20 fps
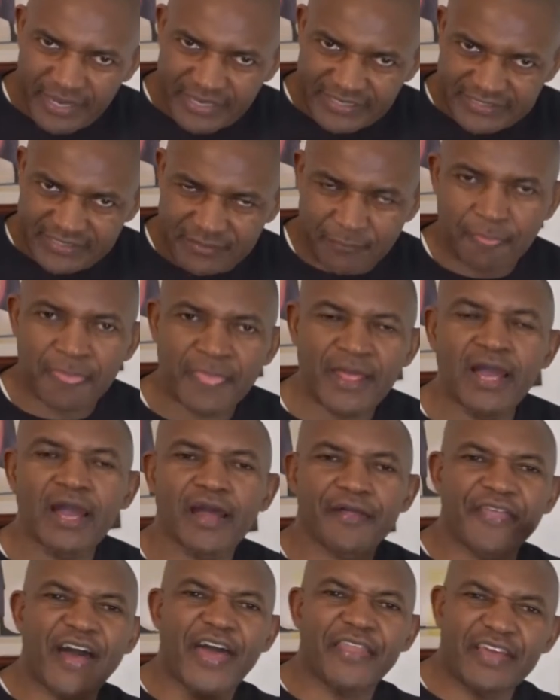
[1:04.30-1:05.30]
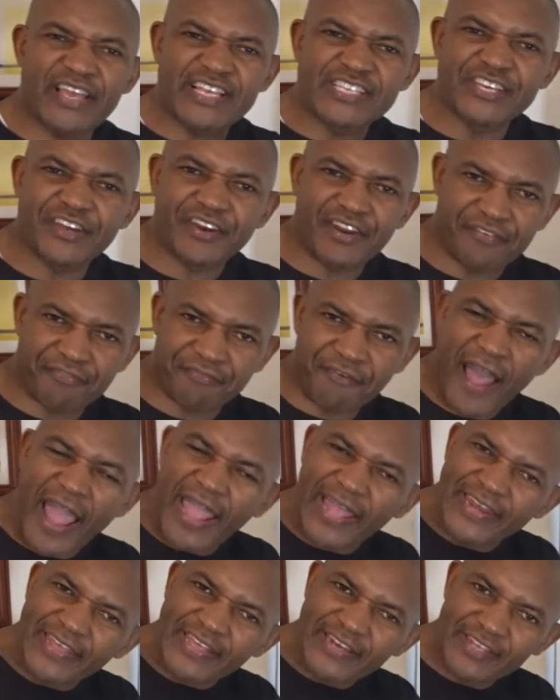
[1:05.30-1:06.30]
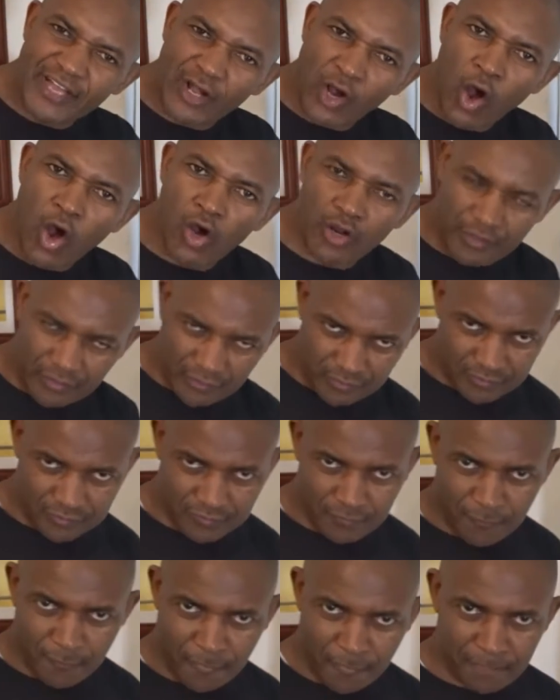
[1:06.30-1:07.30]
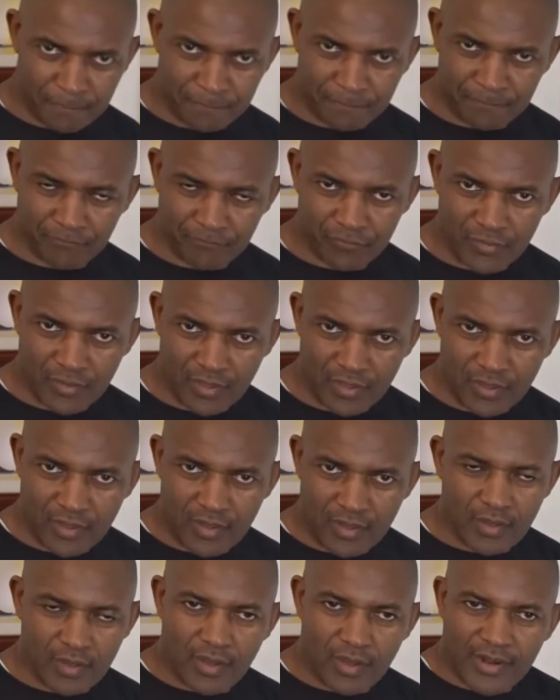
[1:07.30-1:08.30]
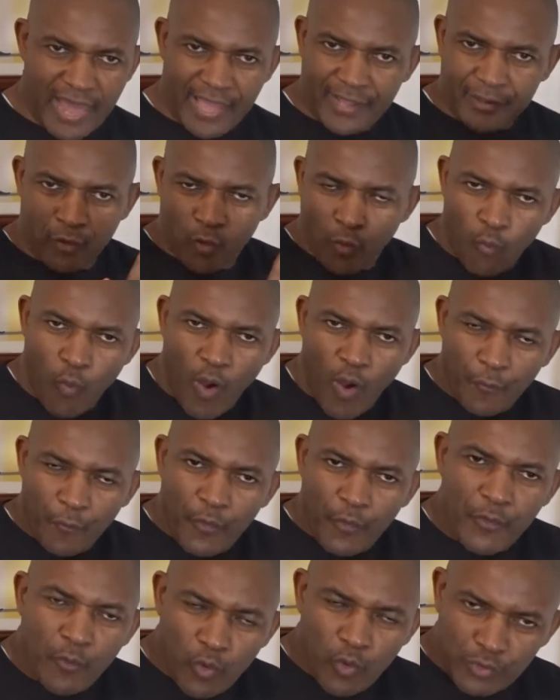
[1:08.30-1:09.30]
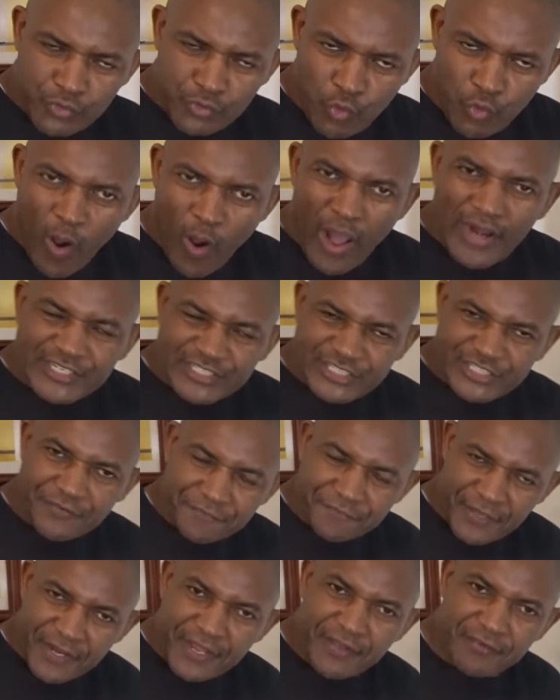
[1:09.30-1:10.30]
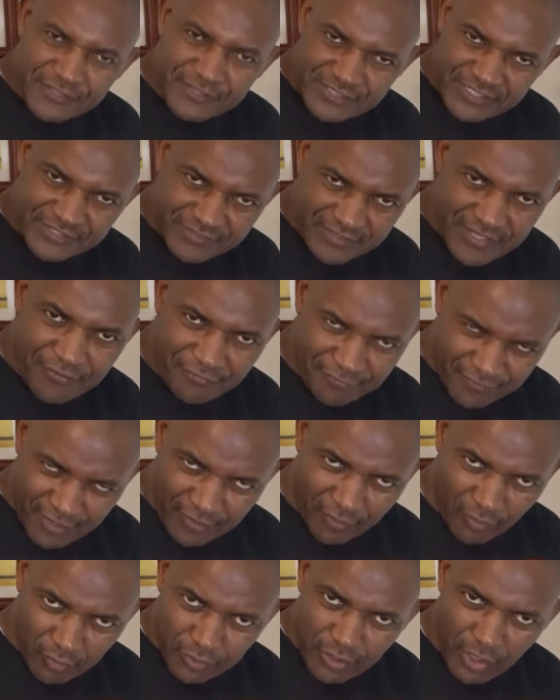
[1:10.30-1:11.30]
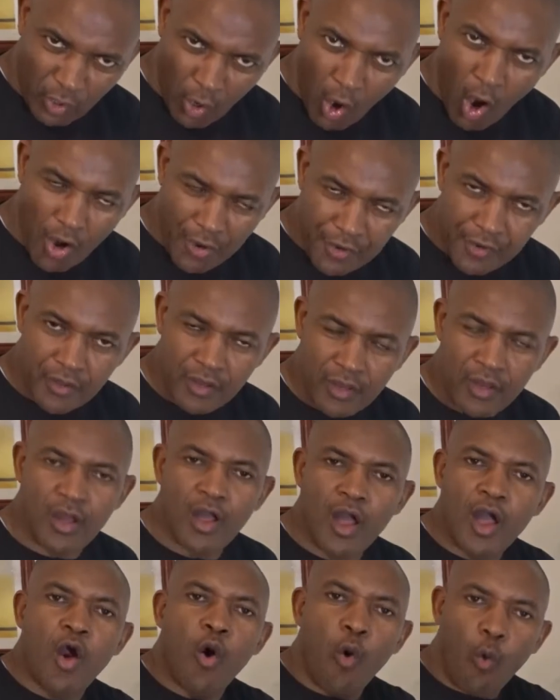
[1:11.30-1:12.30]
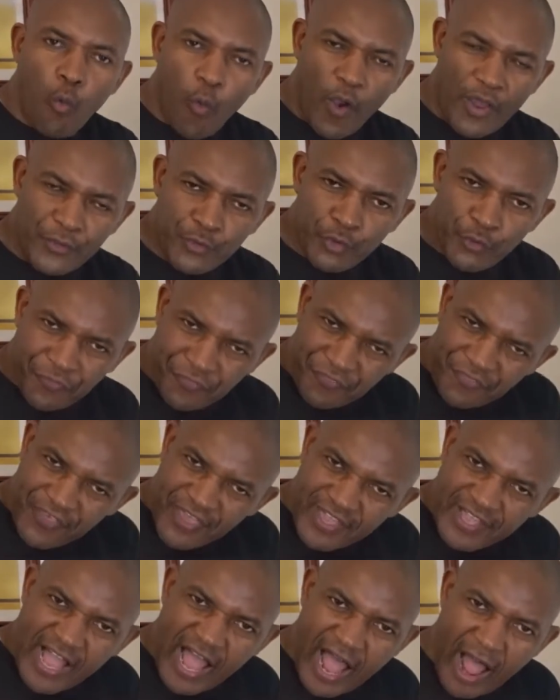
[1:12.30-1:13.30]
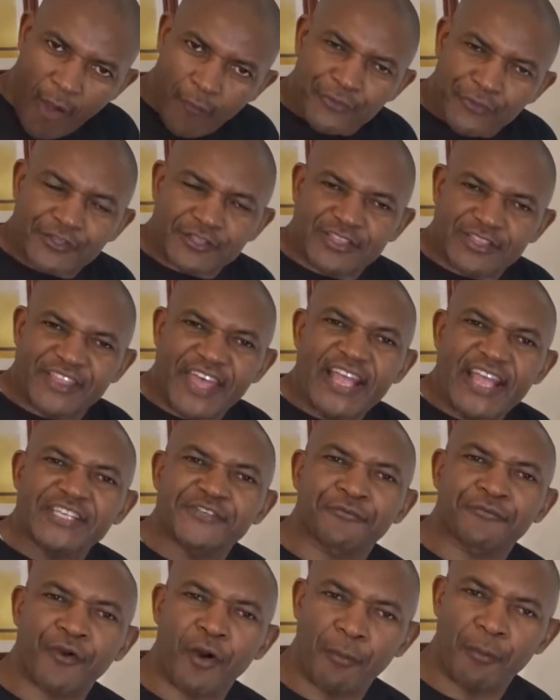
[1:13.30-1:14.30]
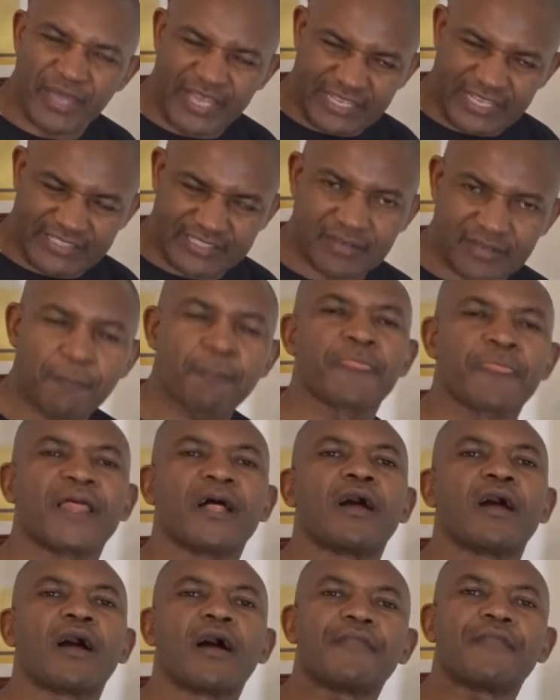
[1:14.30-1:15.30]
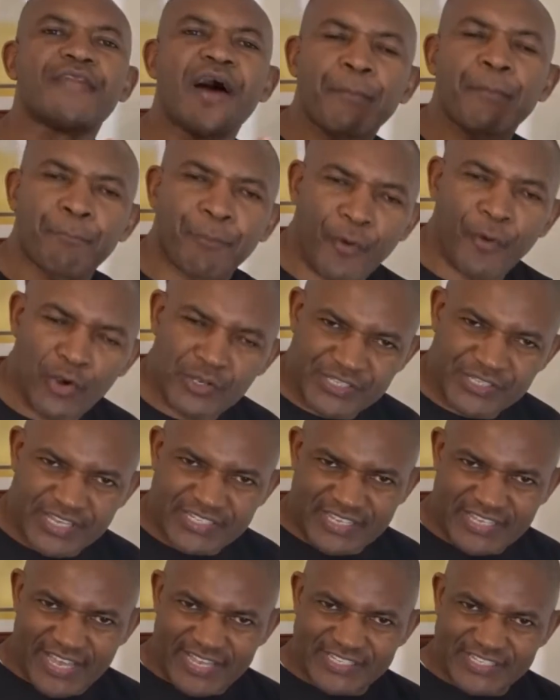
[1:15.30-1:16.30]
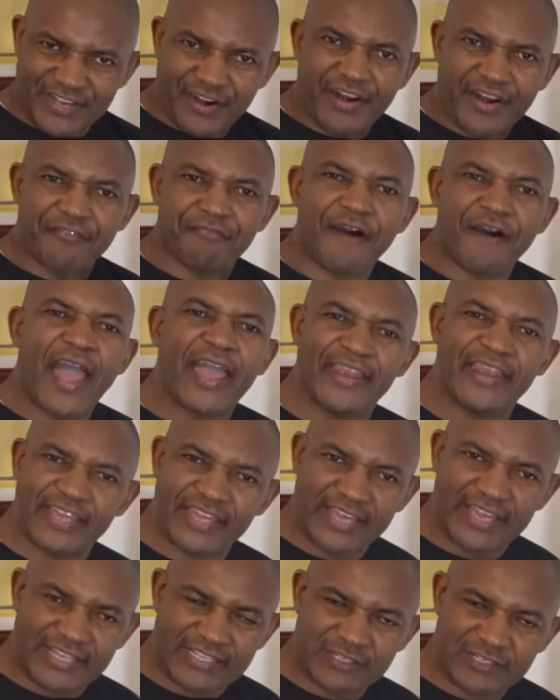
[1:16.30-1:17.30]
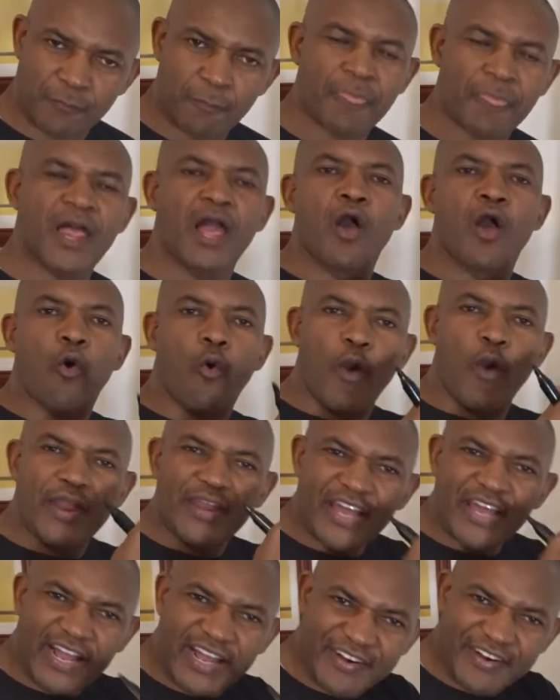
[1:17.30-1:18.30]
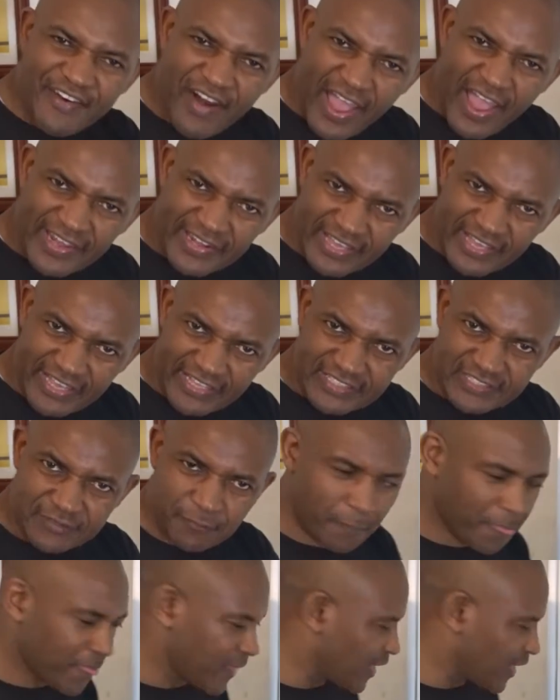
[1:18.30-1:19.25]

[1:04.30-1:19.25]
it, that is refining the corn. Like what we will do and shift the corn, when you take out things from it, that process is refining it. When they grind it,